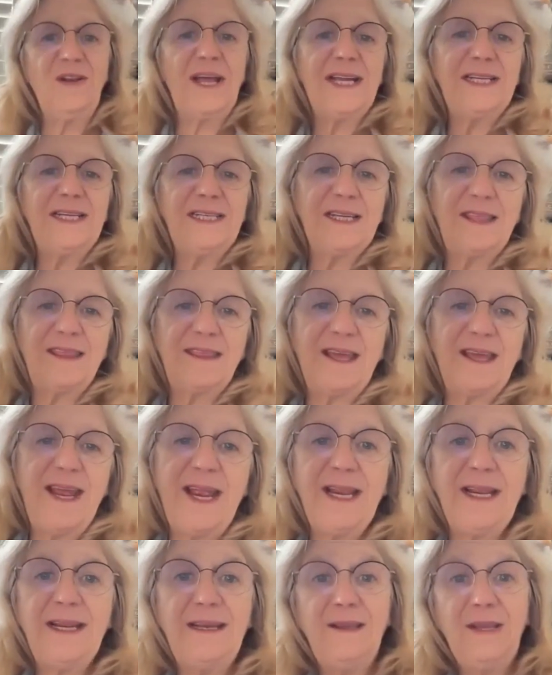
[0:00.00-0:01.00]
like to
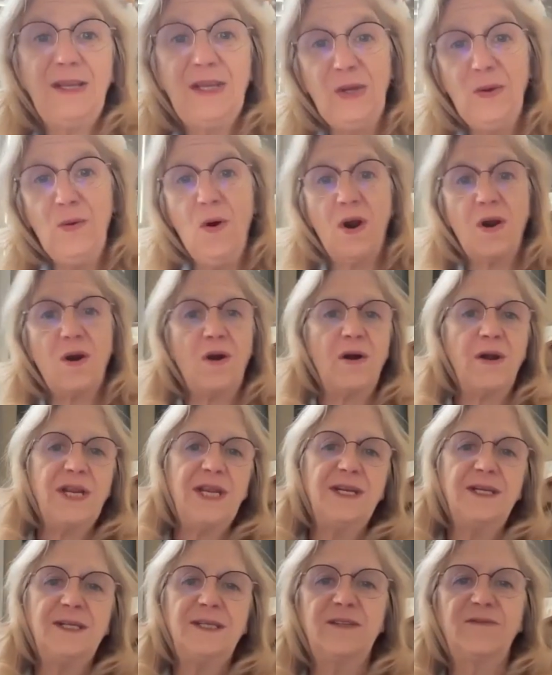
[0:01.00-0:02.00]
thank you, our
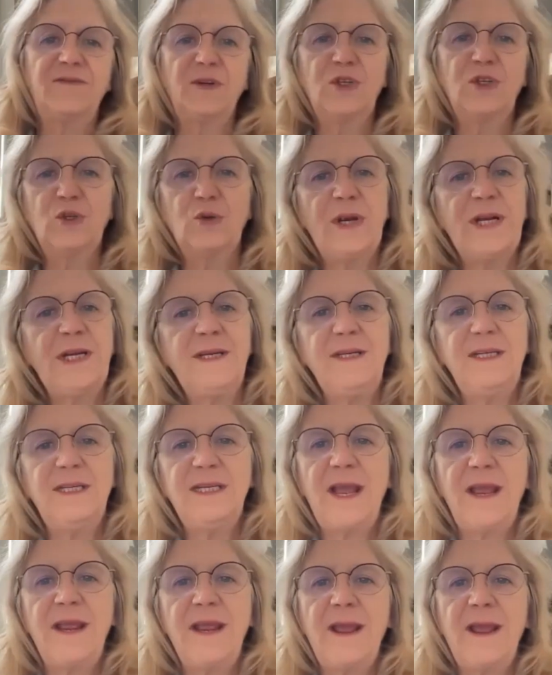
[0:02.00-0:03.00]
audience, for joining
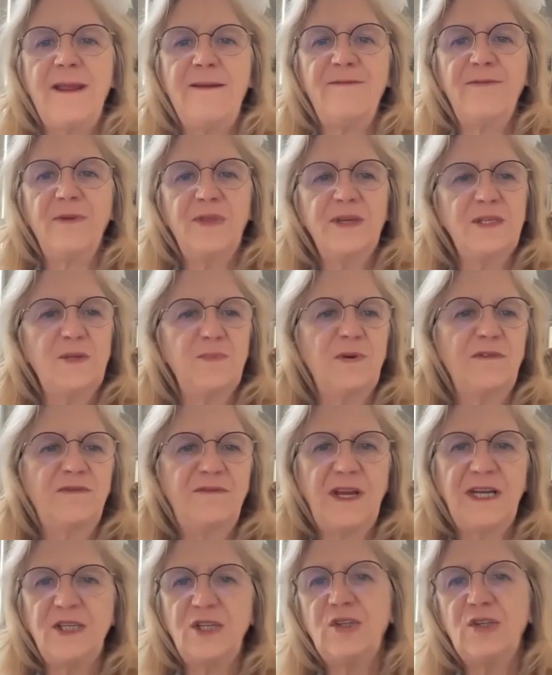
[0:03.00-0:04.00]
DAA for this
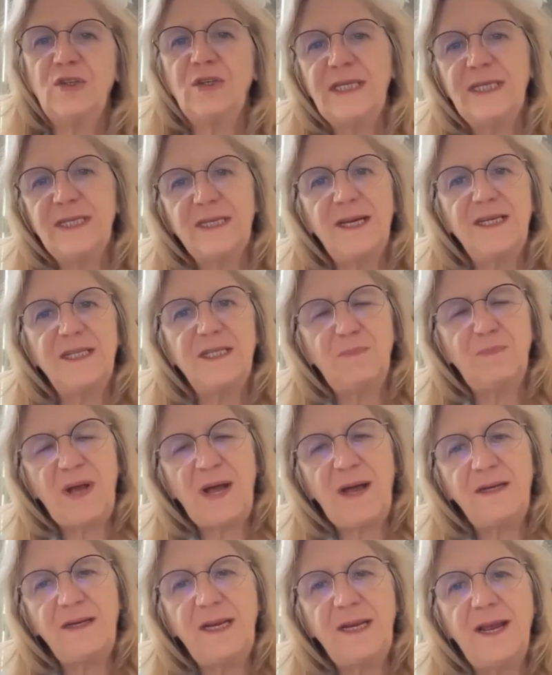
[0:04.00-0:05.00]
Professional Insights
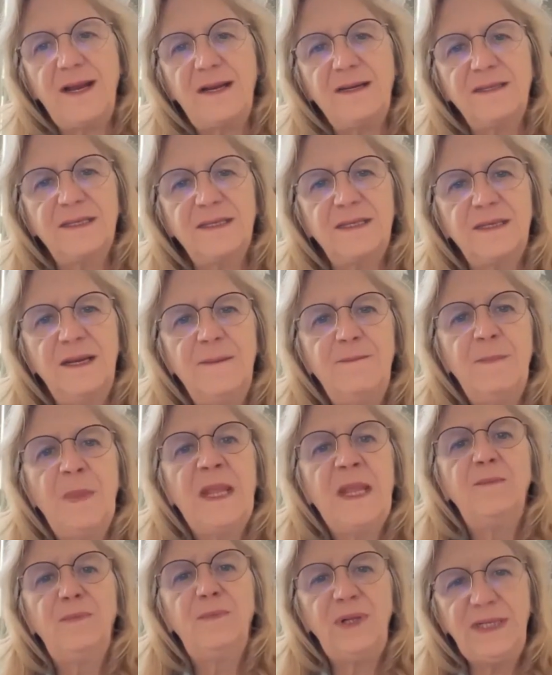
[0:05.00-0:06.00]
podcast.
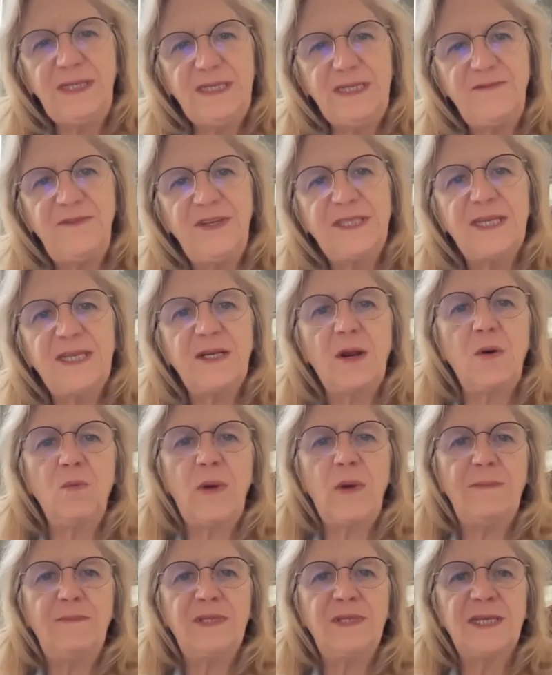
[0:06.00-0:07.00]
Please visit our
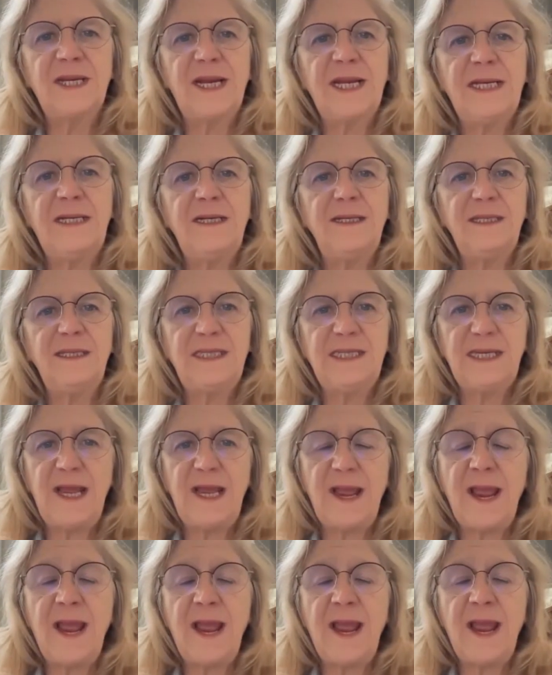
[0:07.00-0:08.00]
website,
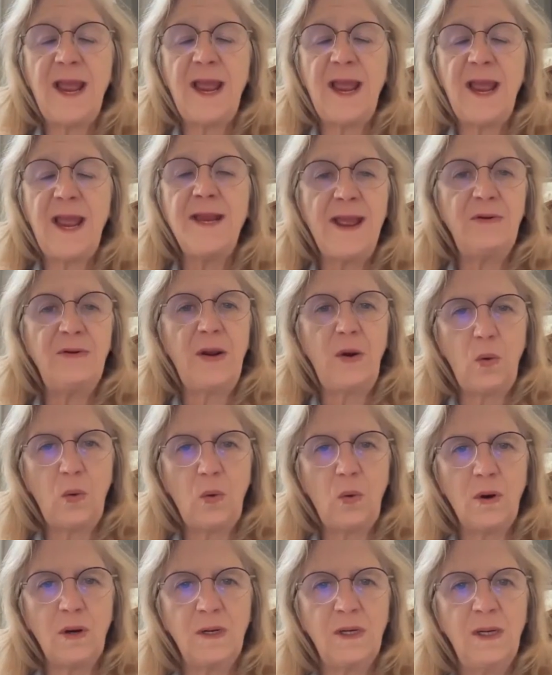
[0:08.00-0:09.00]

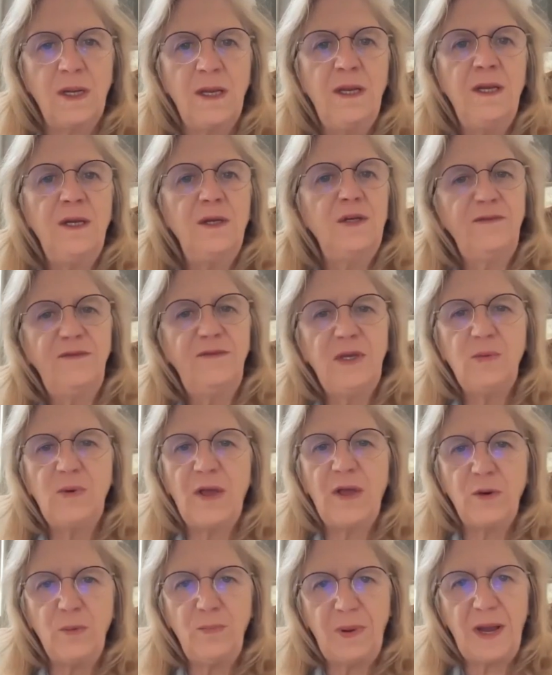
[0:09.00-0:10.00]
daanow.org, to
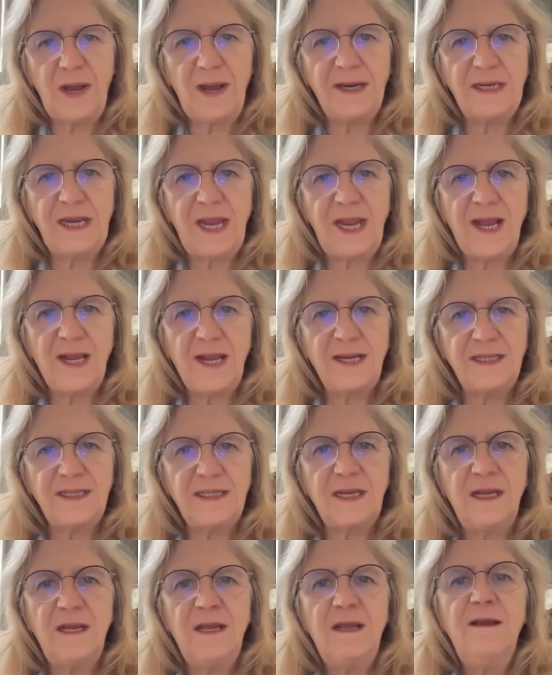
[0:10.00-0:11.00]
view other
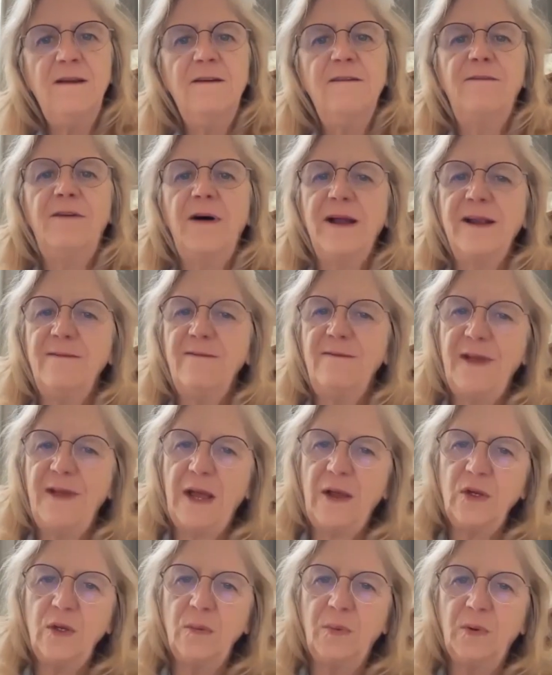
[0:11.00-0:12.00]
podcasts, find
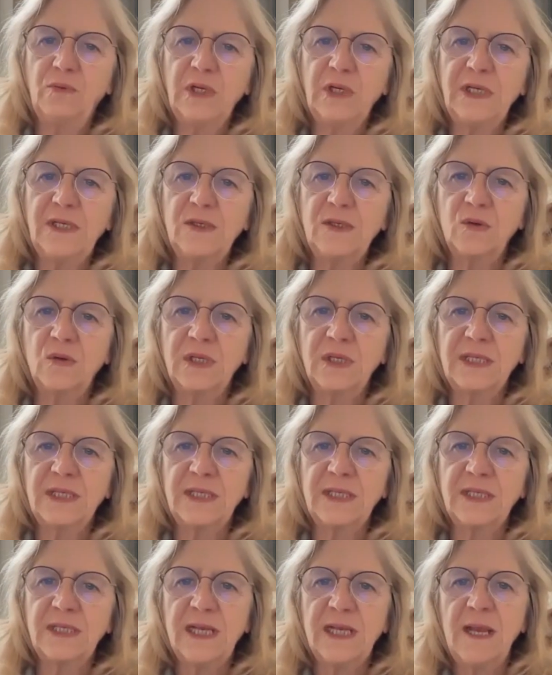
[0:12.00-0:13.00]
valuable
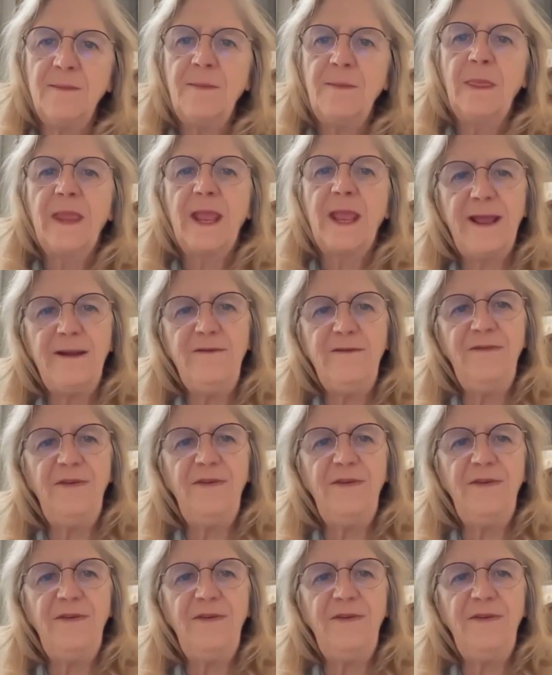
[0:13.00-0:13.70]
resources, and